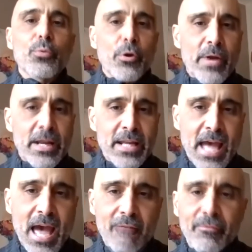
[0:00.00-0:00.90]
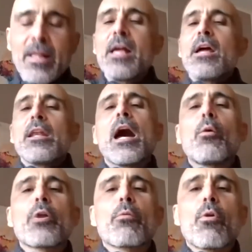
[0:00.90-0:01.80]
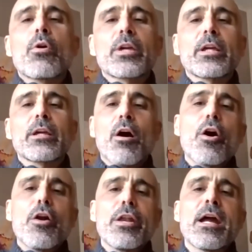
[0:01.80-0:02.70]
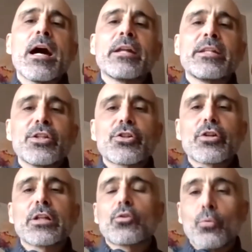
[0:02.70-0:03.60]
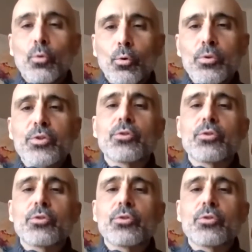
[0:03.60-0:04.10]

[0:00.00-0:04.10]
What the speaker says: we already have. Now we're working on additional tools